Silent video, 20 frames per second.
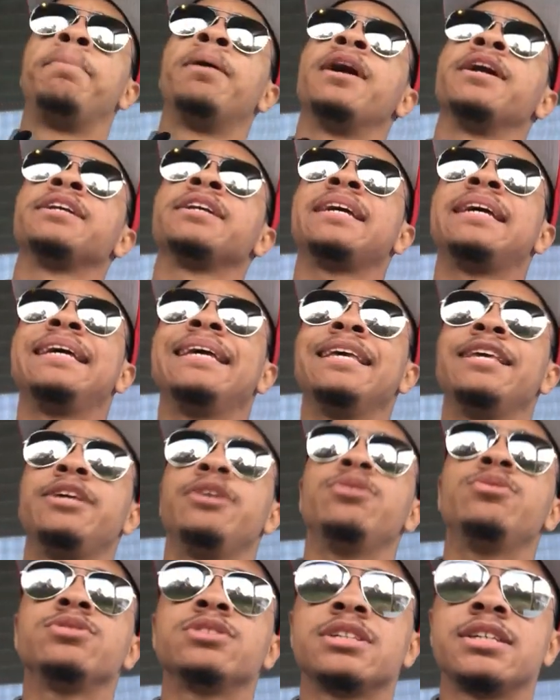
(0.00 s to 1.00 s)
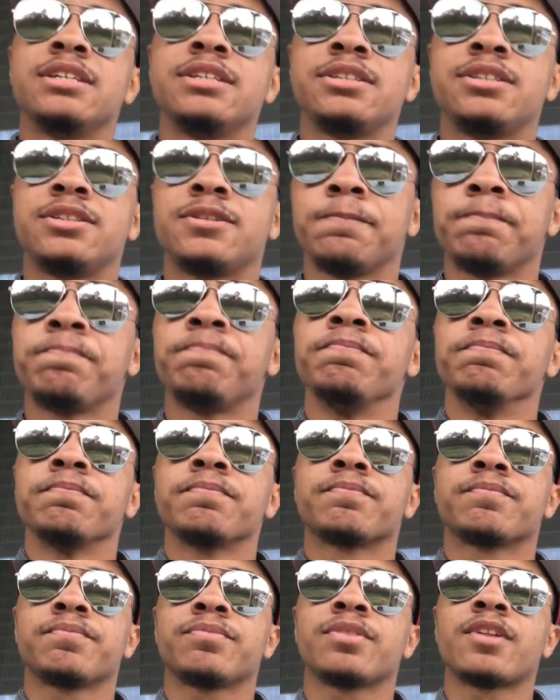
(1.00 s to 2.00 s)
but he uses
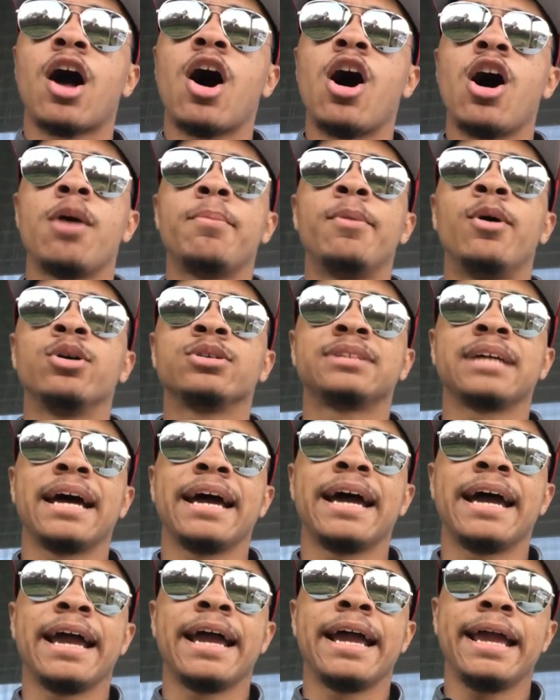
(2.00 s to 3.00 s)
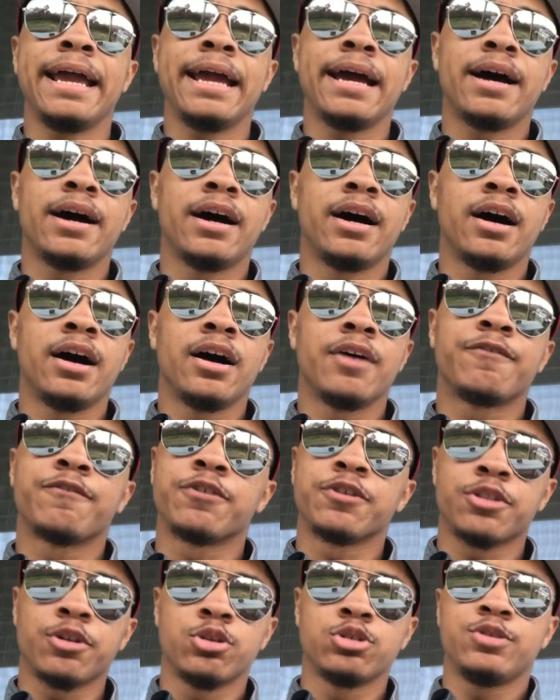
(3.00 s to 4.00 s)
almost a, uh,
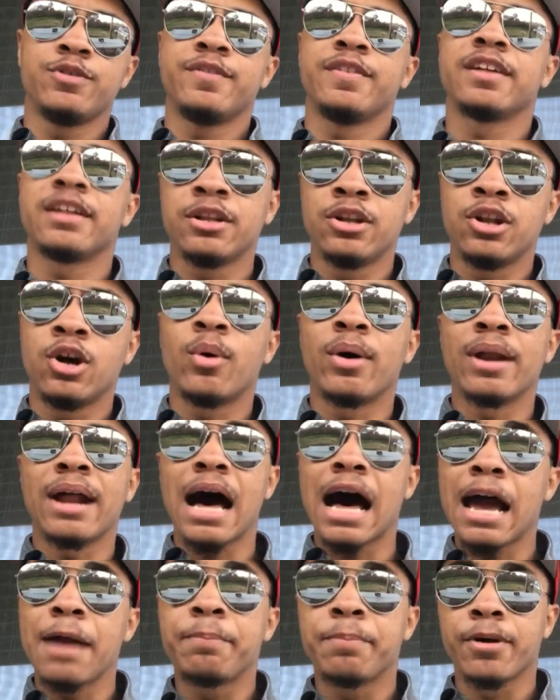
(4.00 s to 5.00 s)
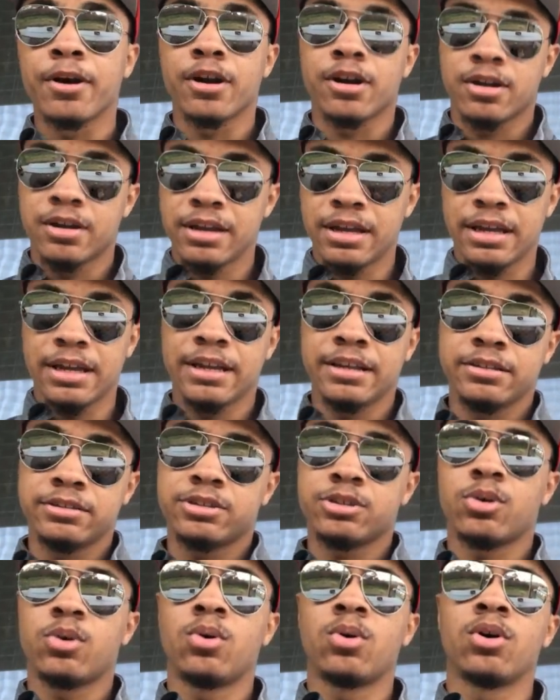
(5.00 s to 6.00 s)
for those of you who didn't know what hyper
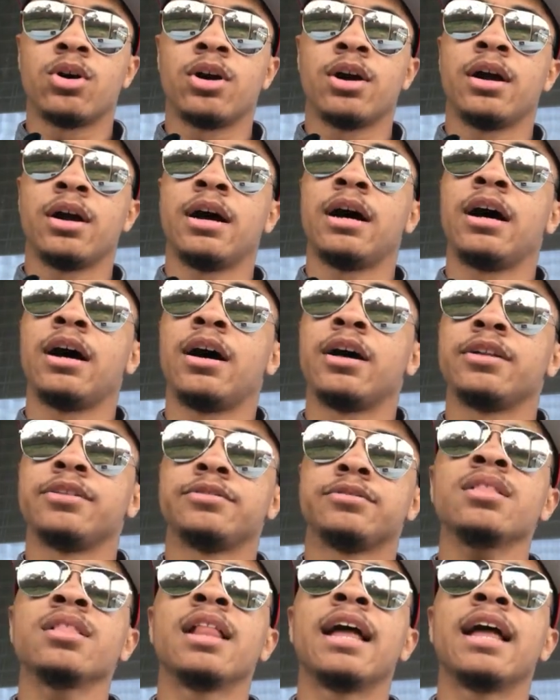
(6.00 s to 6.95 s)
is, or uh,